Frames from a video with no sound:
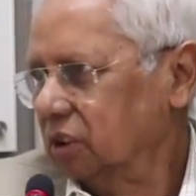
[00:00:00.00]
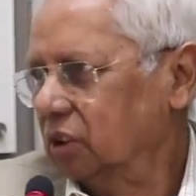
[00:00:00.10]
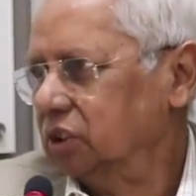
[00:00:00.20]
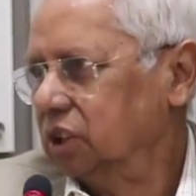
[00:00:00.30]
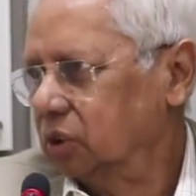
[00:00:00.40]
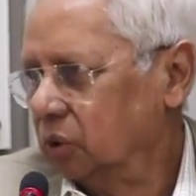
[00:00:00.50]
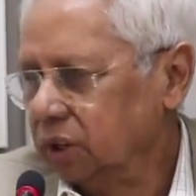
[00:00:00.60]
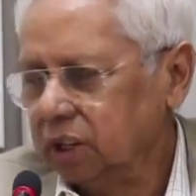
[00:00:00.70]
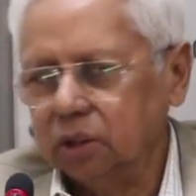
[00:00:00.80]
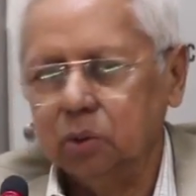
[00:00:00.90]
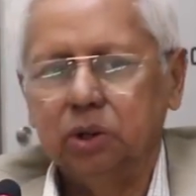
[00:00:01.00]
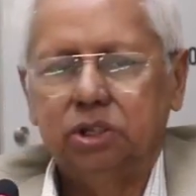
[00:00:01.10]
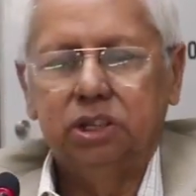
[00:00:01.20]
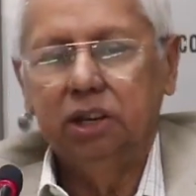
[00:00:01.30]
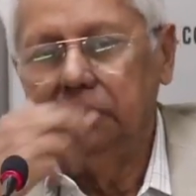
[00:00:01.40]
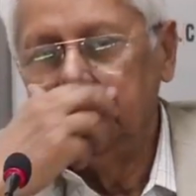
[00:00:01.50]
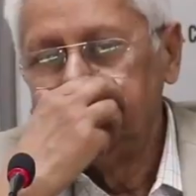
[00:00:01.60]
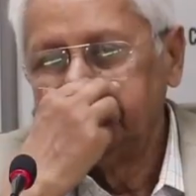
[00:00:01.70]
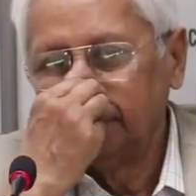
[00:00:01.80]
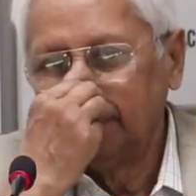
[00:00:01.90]
on the Rohingya question,
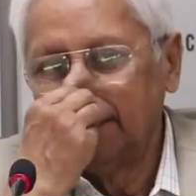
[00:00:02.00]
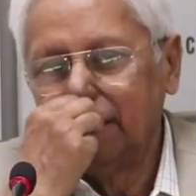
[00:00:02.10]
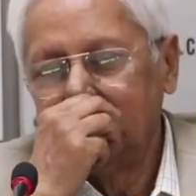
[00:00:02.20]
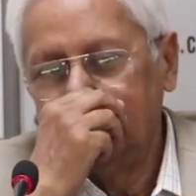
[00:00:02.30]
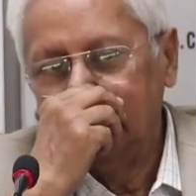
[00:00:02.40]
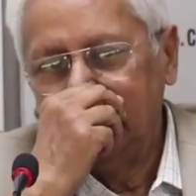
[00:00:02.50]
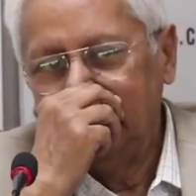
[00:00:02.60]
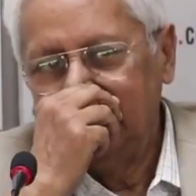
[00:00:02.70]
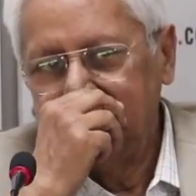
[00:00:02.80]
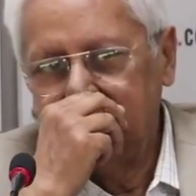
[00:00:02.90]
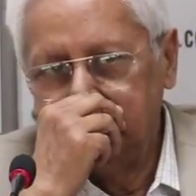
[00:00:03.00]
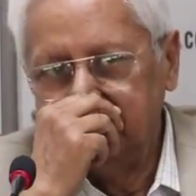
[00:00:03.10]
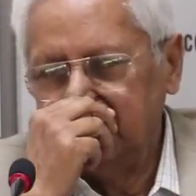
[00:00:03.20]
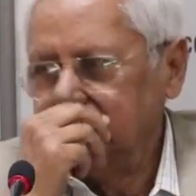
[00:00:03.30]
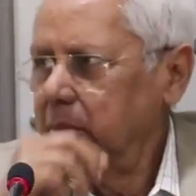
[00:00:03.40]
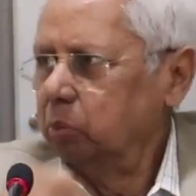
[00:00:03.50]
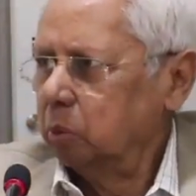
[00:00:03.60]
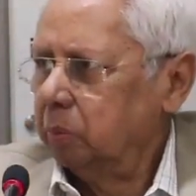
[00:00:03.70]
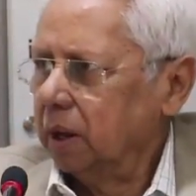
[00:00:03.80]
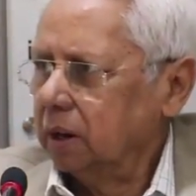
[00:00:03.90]
and they made it more
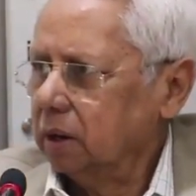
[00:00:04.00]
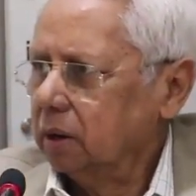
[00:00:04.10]
bad.